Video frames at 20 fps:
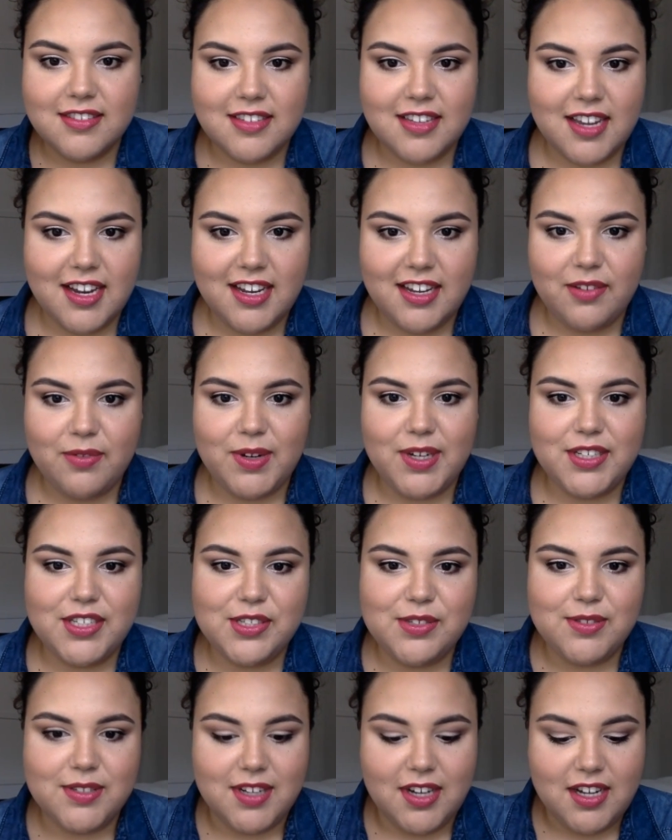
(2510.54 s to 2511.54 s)
getting way
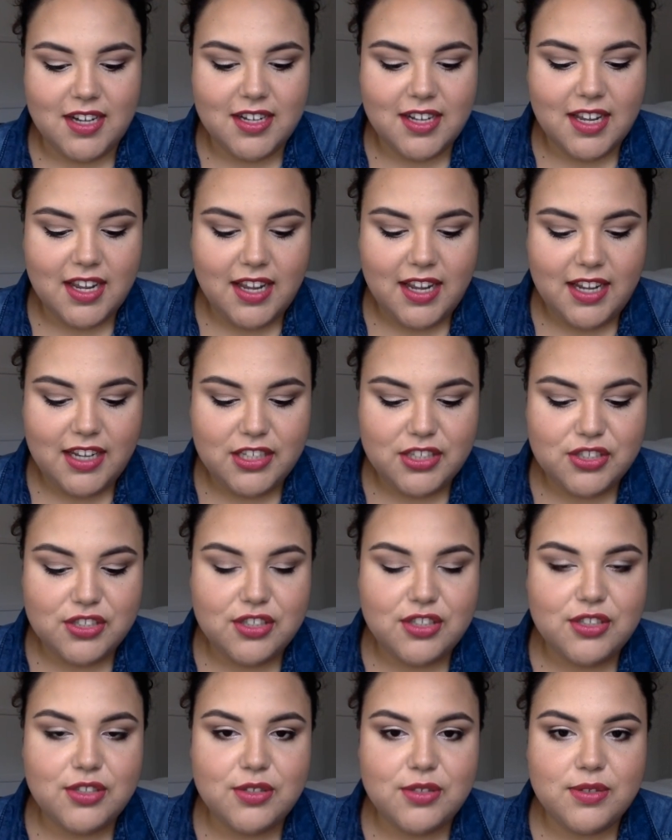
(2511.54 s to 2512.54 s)
too long,
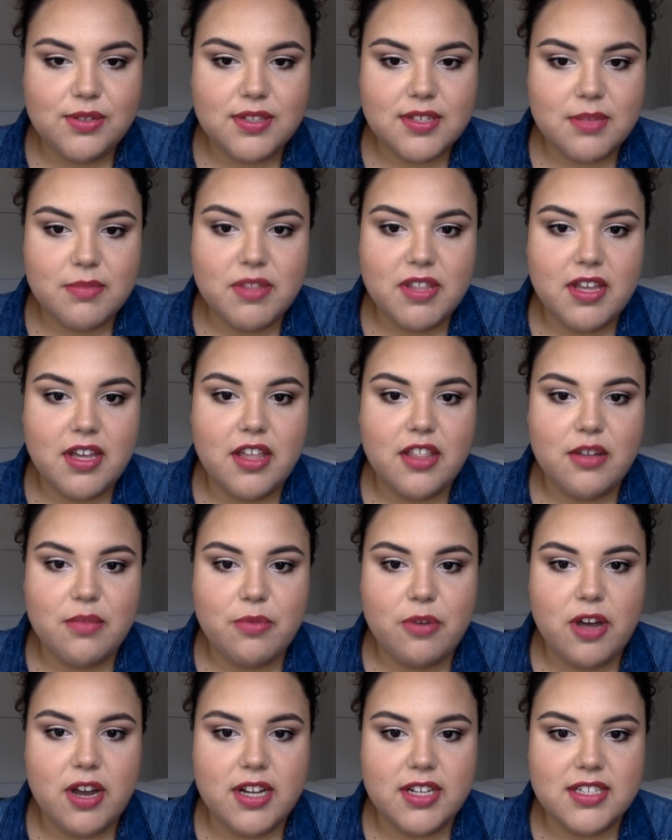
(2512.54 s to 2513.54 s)
into some of the other
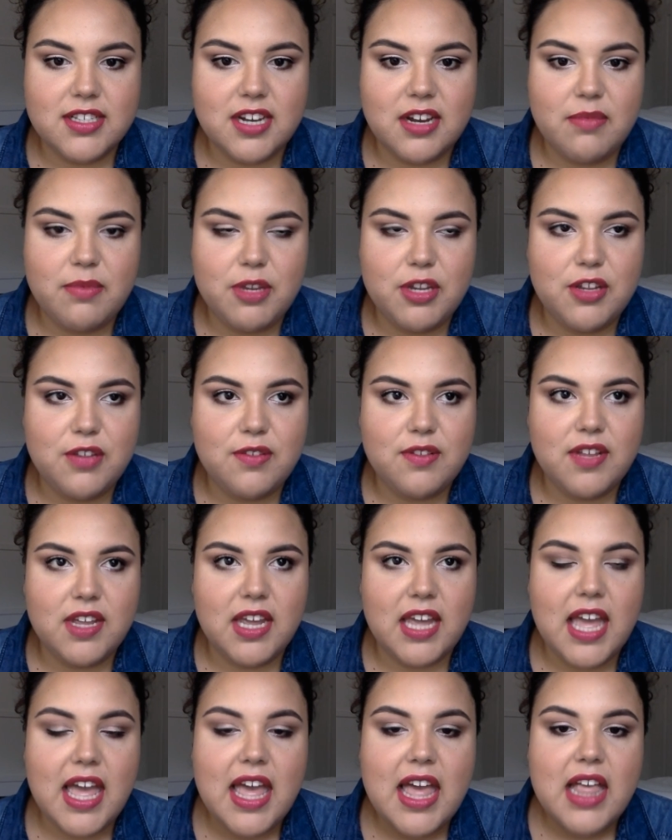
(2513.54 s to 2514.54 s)
products that I've been using.
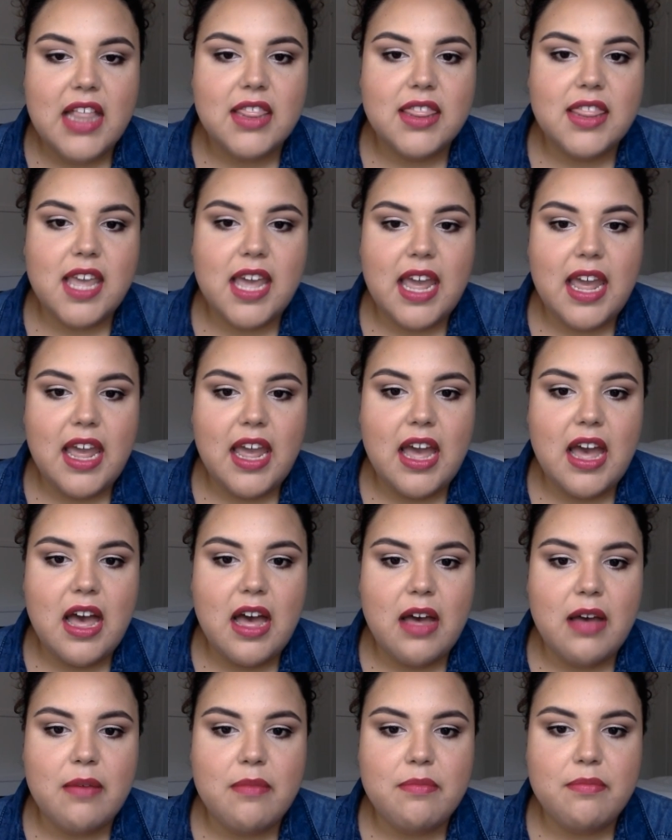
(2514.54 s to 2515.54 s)
They
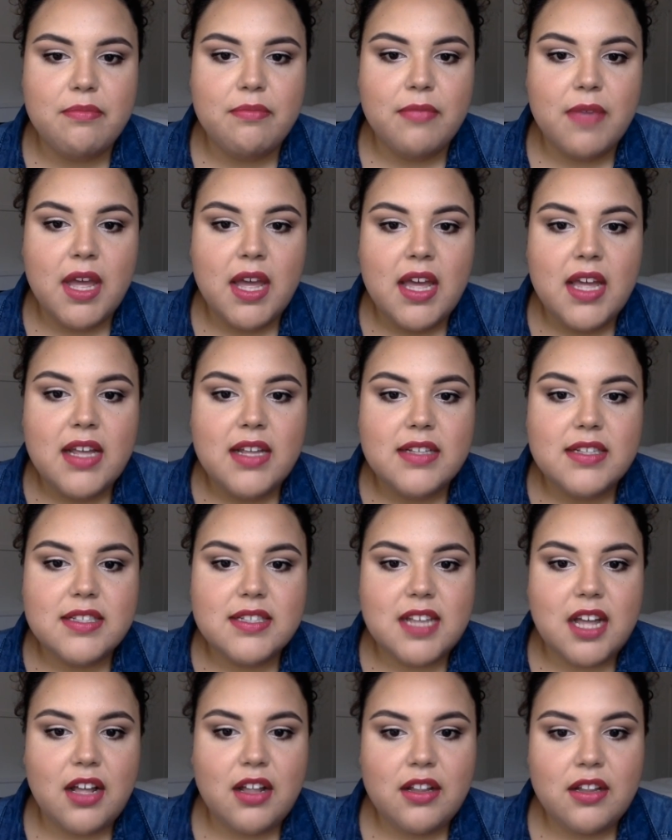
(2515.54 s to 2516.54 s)

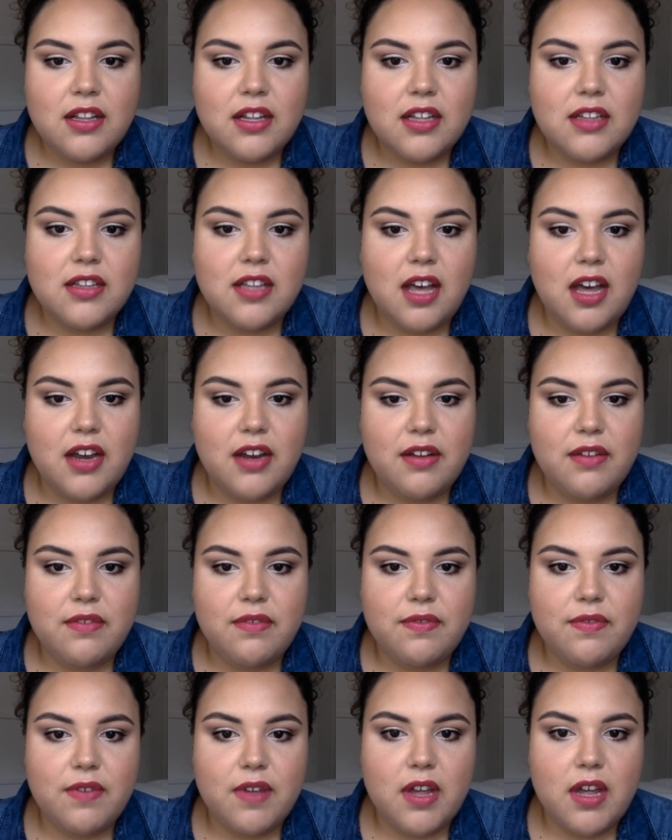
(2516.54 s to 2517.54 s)
sell a lot of
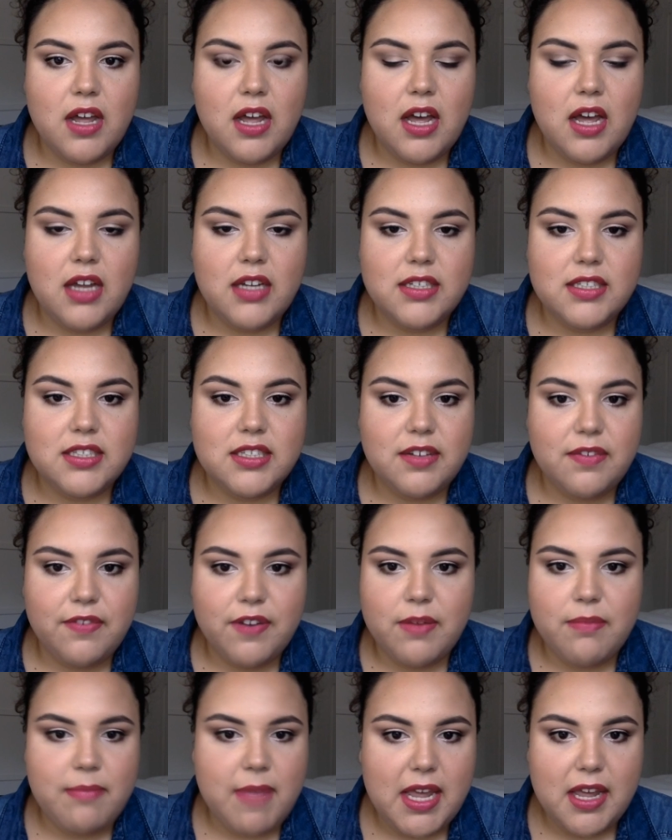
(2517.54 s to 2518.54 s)

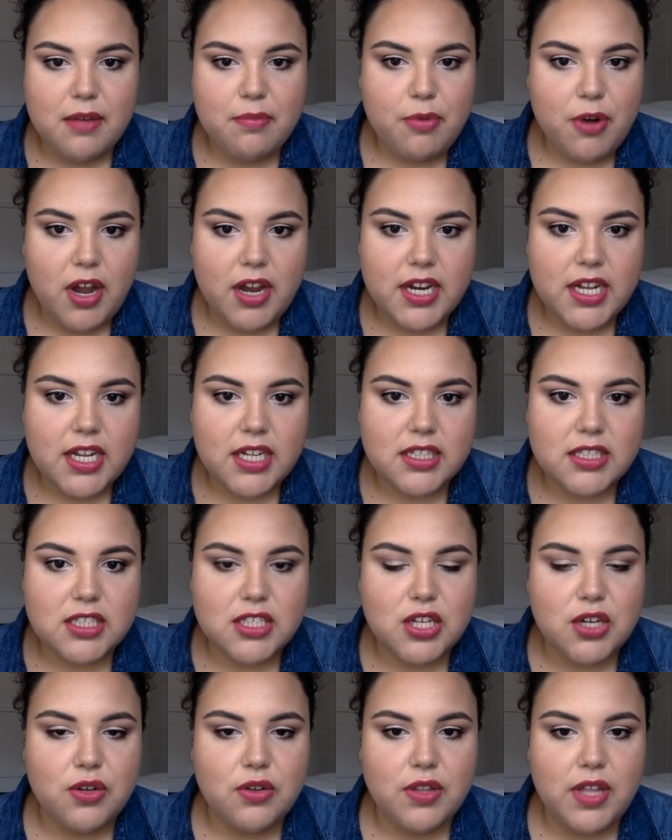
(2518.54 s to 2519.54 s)
different makeup products.
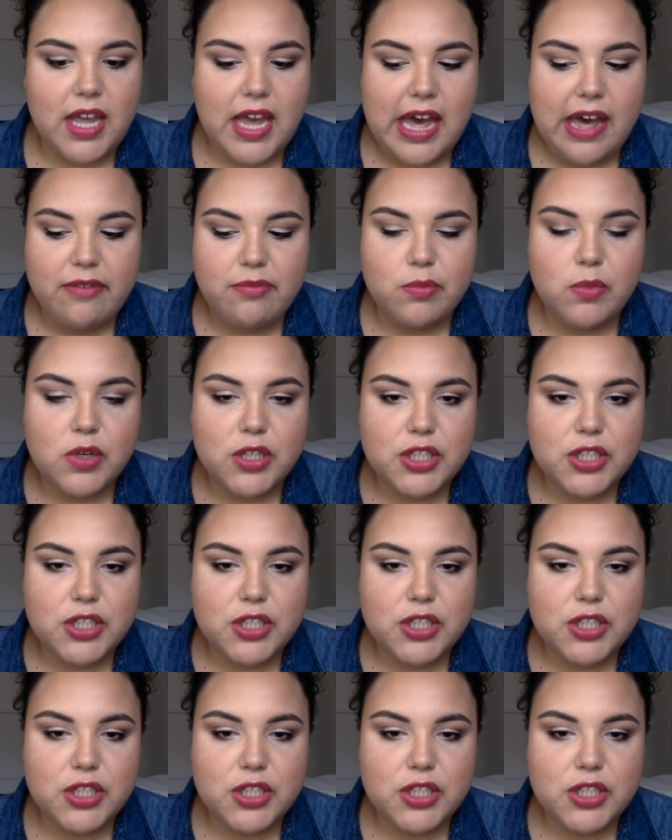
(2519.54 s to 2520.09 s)
So they have